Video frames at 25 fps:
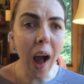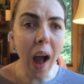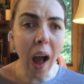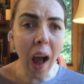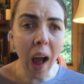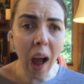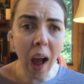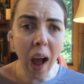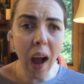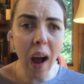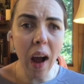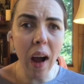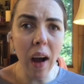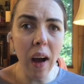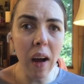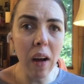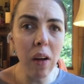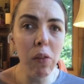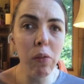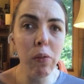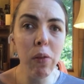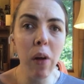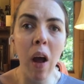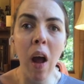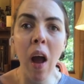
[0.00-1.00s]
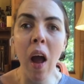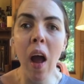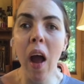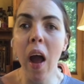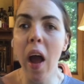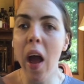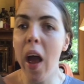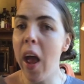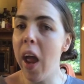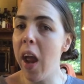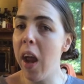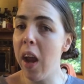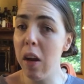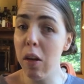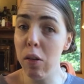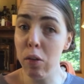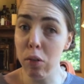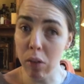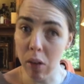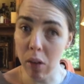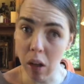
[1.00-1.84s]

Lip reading: have a